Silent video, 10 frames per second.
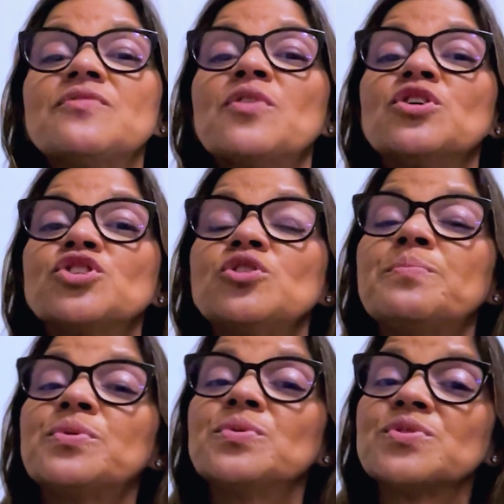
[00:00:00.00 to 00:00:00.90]

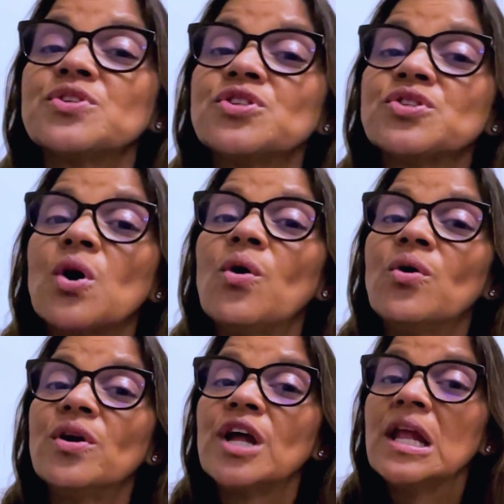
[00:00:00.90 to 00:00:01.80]
osteoporosis
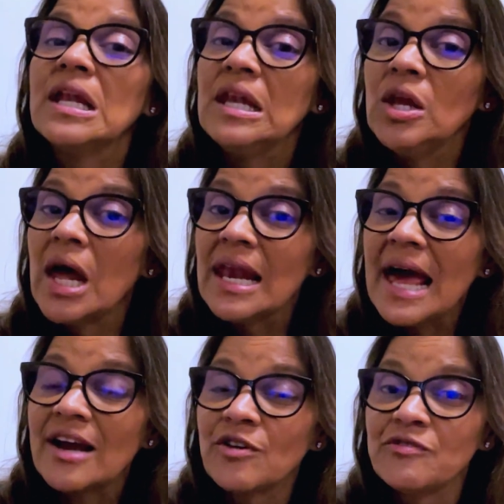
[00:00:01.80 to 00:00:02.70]
or
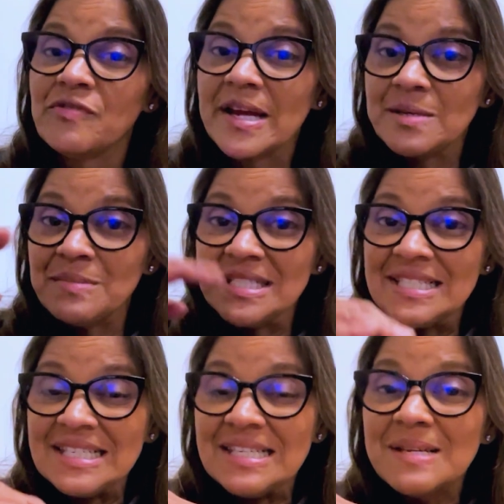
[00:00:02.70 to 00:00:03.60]
lack of vitamin
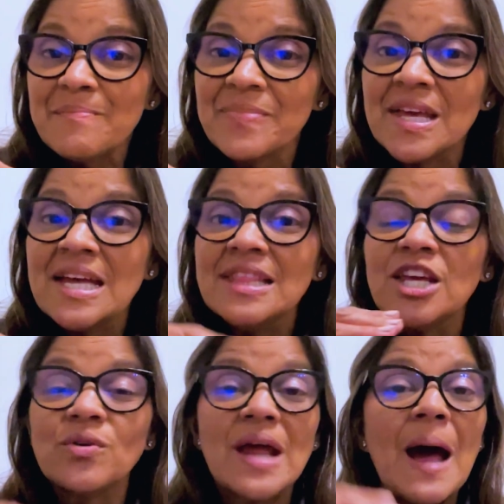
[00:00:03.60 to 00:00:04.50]
D, they
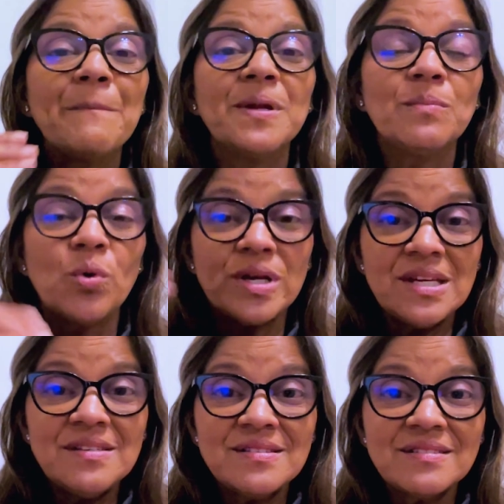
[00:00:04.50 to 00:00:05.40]
could happen more
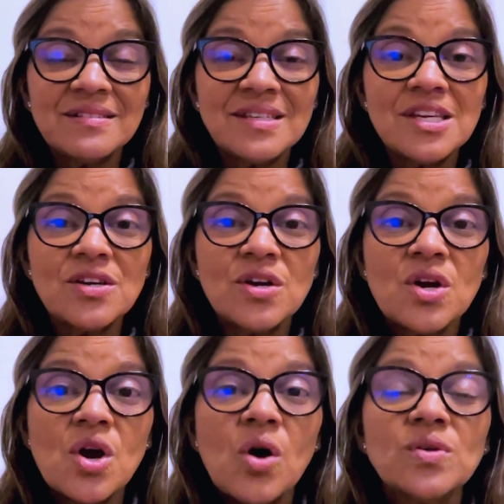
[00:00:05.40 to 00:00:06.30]
easily.
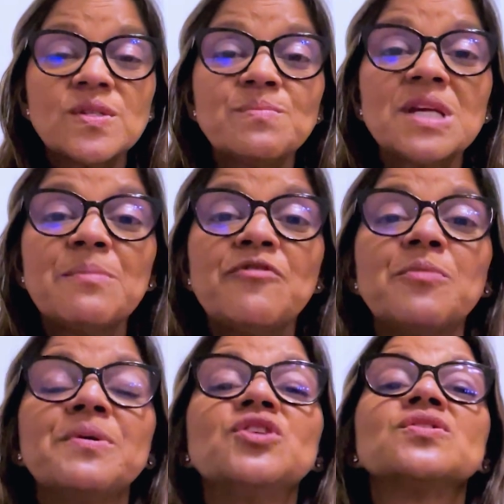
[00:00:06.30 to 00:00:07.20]
Or sometimes if the
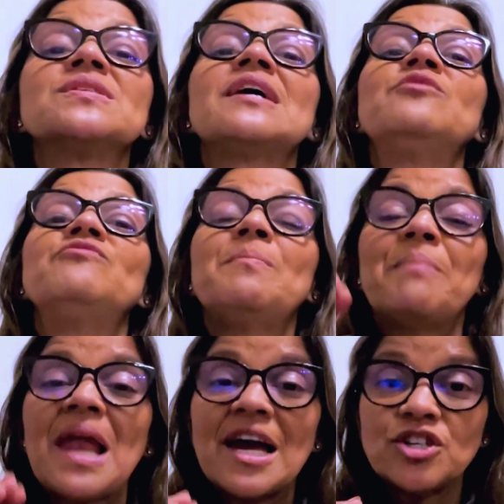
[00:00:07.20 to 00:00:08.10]
patient's had a
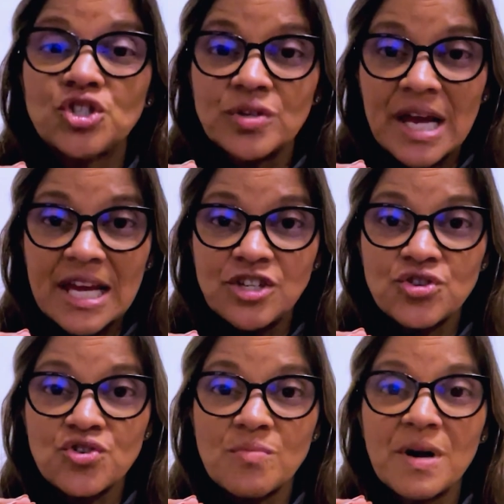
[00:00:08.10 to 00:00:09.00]
whiplash or head
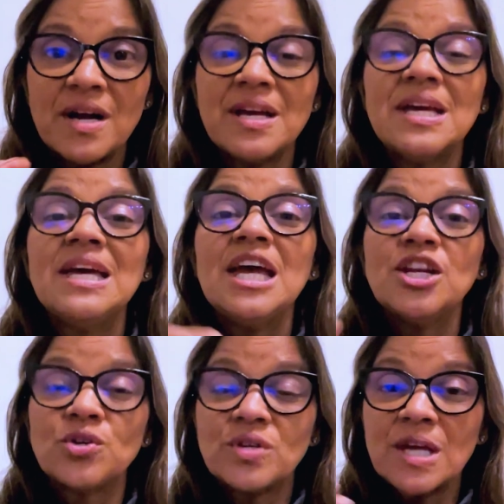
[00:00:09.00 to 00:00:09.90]
trauma, it
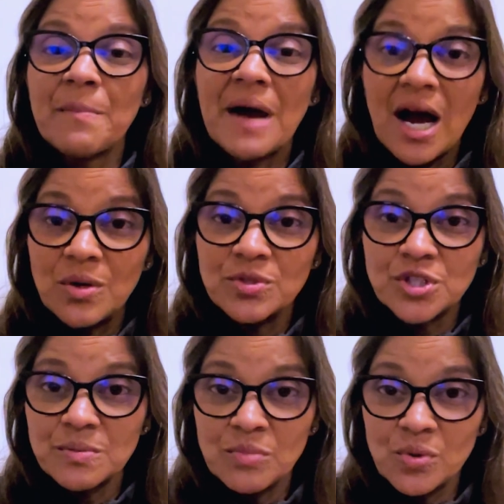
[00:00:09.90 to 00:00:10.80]
could come out
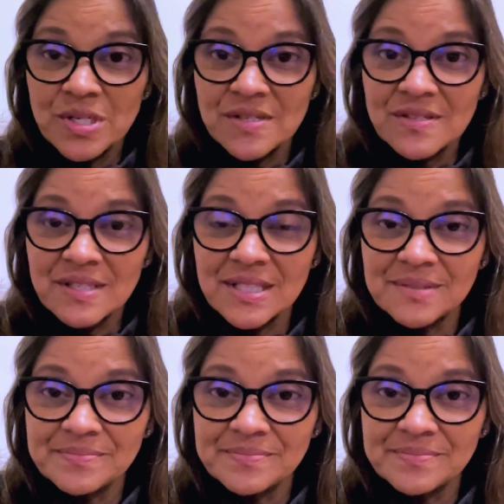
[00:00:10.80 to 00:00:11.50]
more easily.